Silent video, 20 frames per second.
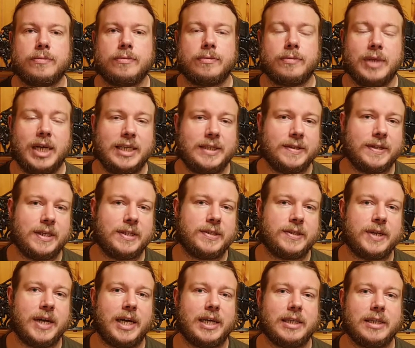Let's get
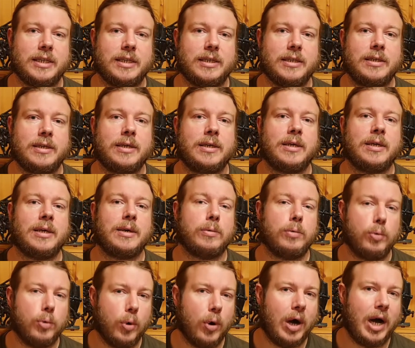started.
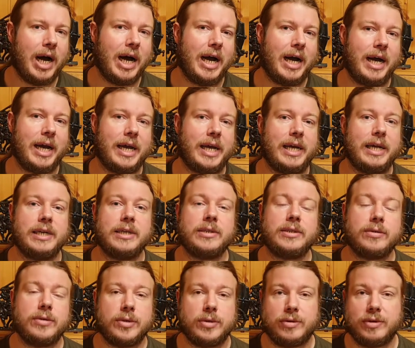Why
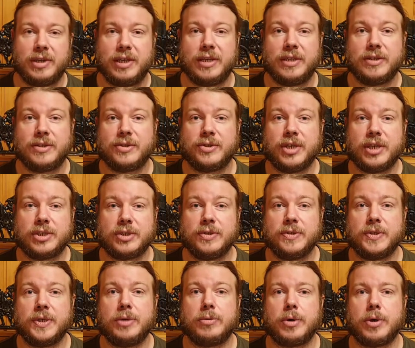do you need a session
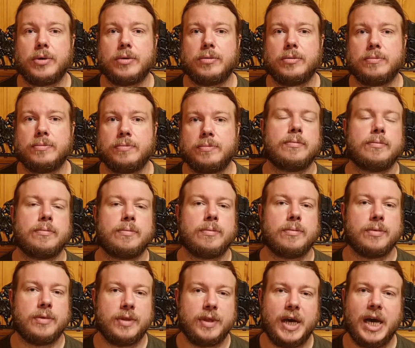0?
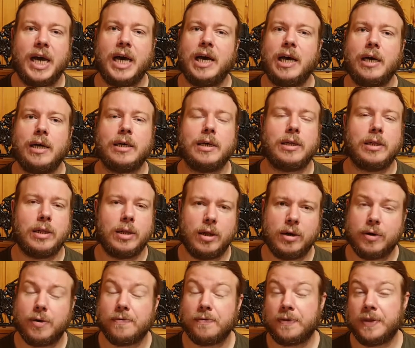There are a lot
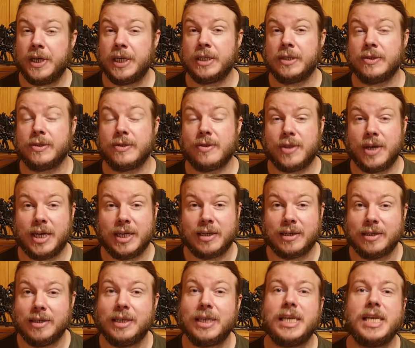of things that
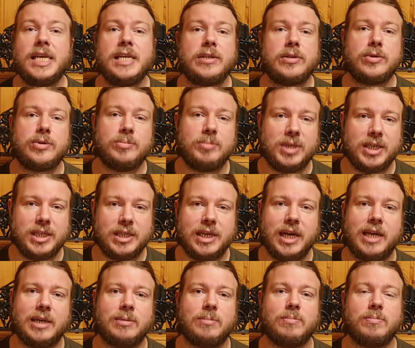need to be
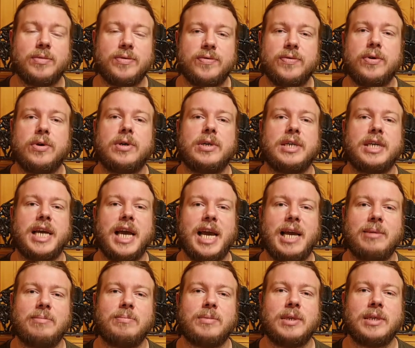done before a
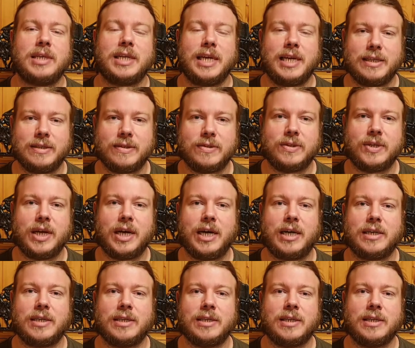game can
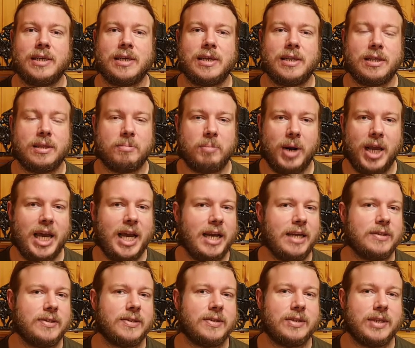start. The
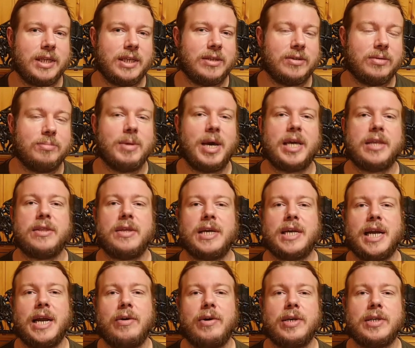players need to make their
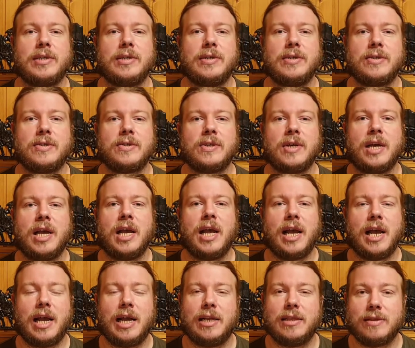characters,
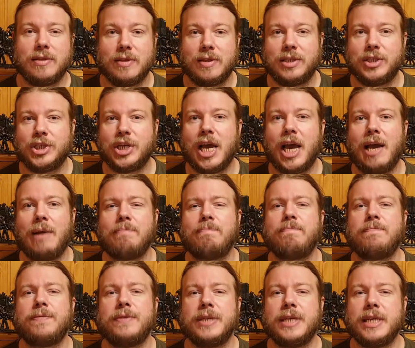and the
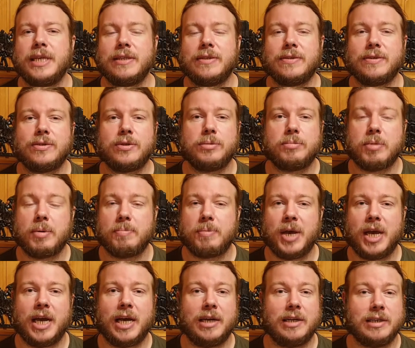GM needs to
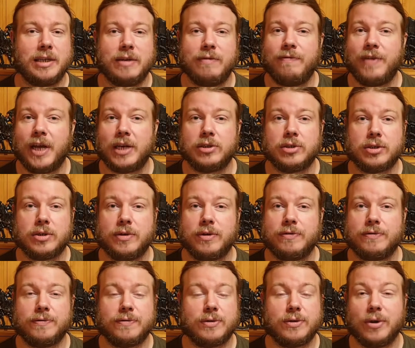prepare an adventure
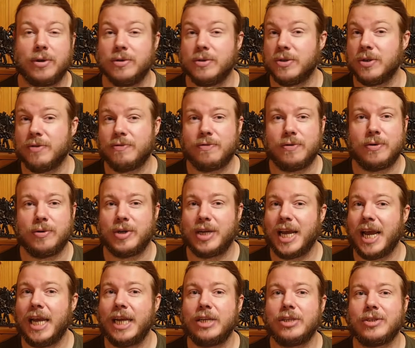with tons of
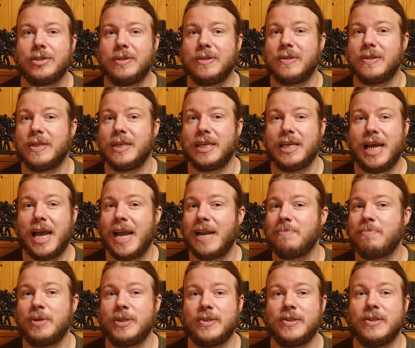locations and
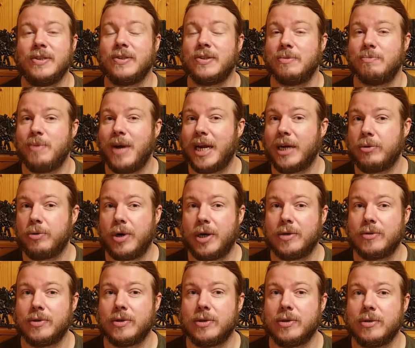NPCs and
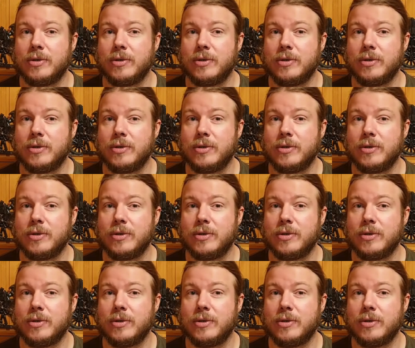background.